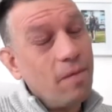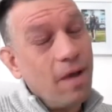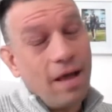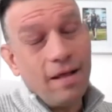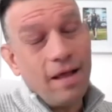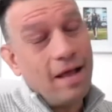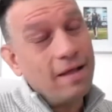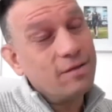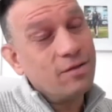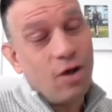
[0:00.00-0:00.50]

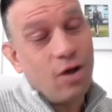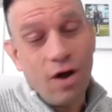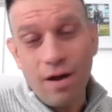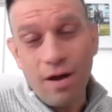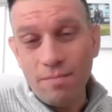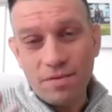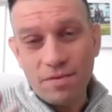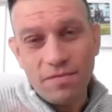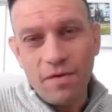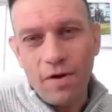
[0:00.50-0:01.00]
at
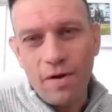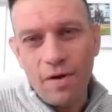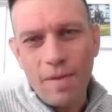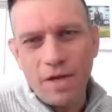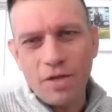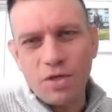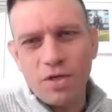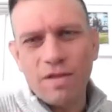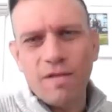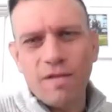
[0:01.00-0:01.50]
times very
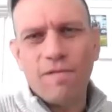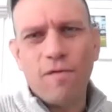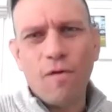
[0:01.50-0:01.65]
much at the